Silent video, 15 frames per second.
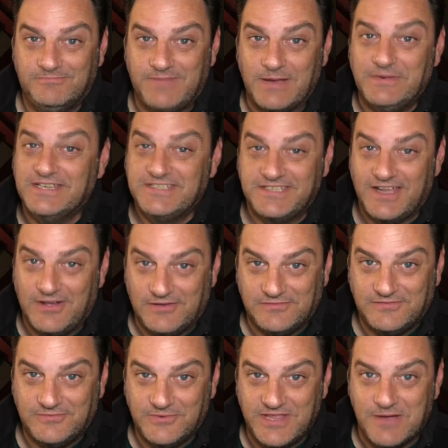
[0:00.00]
by
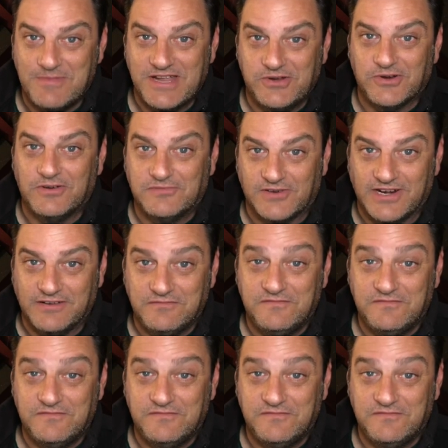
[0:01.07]
myself without my girlfriend.